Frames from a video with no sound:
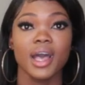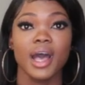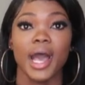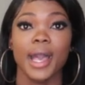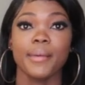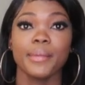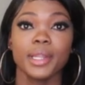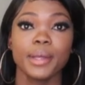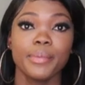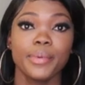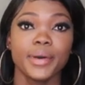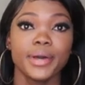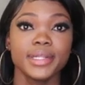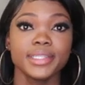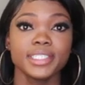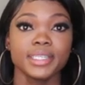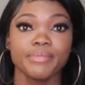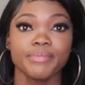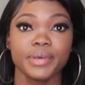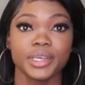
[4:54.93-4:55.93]
I'm gonna
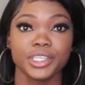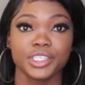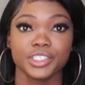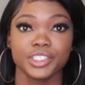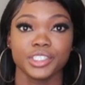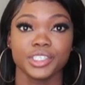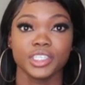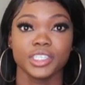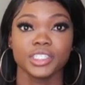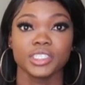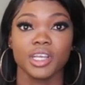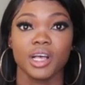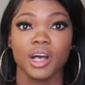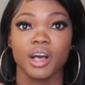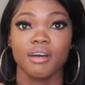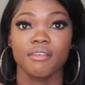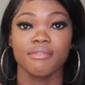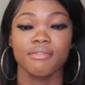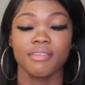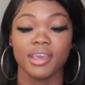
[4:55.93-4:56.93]
put some pictures of